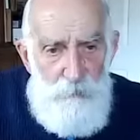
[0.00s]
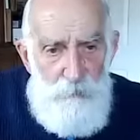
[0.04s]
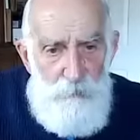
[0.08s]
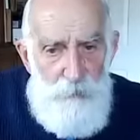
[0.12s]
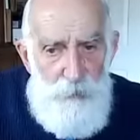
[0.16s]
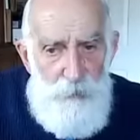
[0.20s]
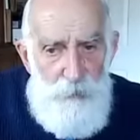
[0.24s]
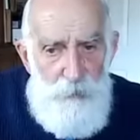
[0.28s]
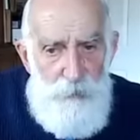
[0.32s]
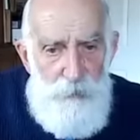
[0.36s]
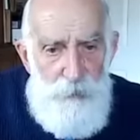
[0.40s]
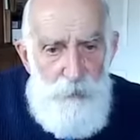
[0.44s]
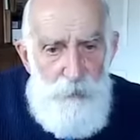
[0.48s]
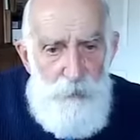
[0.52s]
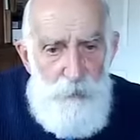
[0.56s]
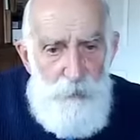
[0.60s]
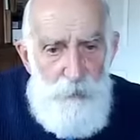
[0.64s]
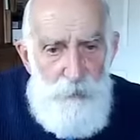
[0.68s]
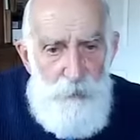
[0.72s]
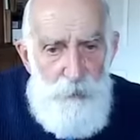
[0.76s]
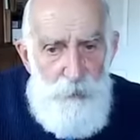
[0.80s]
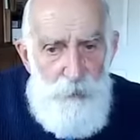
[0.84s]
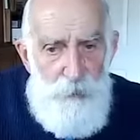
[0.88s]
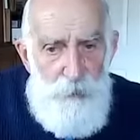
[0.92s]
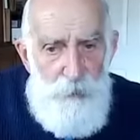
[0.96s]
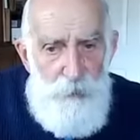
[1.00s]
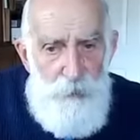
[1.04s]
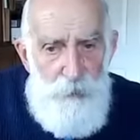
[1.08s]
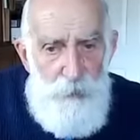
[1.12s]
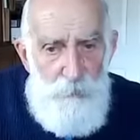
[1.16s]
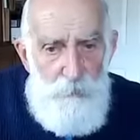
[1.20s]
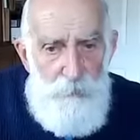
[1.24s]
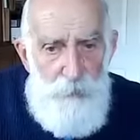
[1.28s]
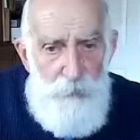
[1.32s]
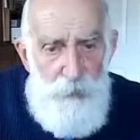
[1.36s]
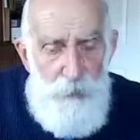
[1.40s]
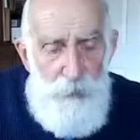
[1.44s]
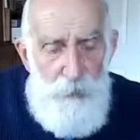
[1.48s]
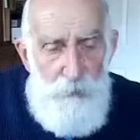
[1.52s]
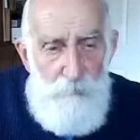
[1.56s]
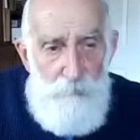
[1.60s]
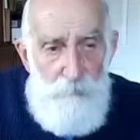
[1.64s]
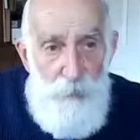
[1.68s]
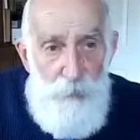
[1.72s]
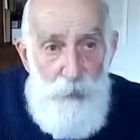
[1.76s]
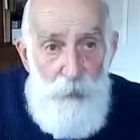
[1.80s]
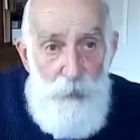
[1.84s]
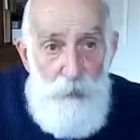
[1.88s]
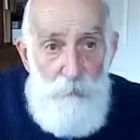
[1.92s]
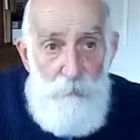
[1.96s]
be introduced to this subject.
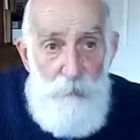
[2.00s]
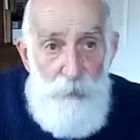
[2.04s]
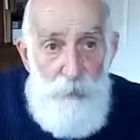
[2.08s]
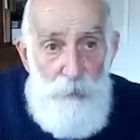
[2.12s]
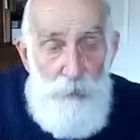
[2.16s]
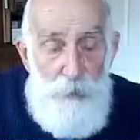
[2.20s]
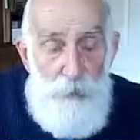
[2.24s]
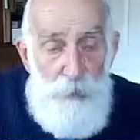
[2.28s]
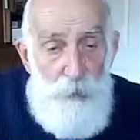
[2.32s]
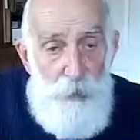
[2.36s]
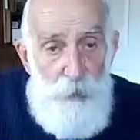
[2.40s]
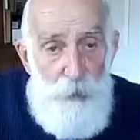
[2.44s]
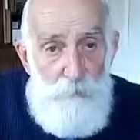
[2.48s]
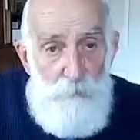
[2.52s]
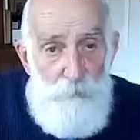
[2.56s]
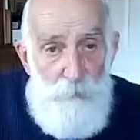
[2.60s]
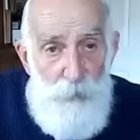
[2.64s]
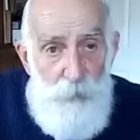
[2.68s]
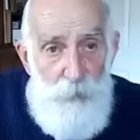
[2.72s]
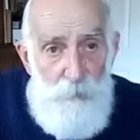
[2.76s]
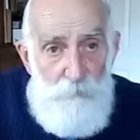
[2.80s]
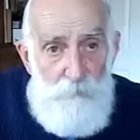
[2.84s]
But you know,